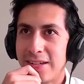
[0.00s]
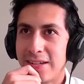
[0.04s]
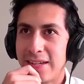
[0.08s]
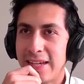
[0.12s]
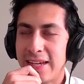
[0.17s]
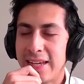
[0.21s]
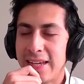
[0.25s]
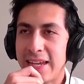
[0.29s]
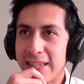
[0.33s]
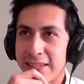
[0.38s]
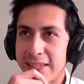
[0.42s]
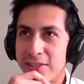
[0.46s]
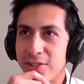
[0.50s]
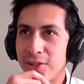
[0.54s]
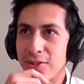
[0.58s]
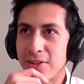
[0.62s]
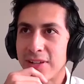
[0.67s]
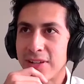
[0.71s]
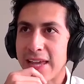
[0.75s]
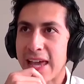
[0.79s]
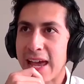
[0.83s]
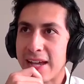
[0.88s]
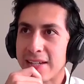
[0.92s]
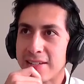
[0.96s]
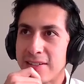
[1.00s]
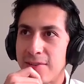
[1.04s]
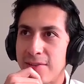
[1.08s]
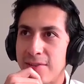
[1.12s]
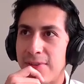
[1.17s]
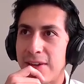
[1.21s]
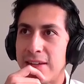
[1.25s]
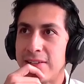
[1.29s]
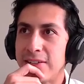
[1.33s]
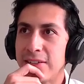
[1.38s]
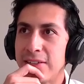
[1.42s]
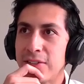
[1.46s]
it certainly has an
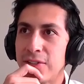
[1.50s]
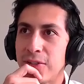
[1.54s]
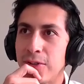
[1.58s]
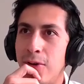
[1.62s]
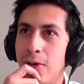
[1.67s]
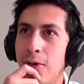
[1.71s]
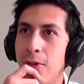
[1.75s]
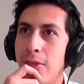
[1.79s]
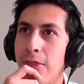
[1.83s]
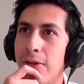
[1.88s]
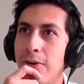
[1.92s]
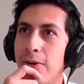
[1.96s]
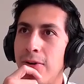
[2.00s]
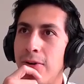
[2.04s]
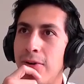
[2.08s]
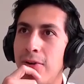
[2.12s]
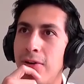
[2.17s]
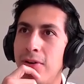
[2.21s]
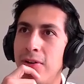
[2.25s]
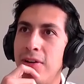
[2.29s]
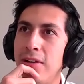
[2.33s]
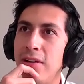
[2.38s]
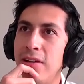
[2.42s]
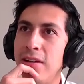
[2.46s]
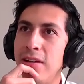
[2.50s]
advantage, although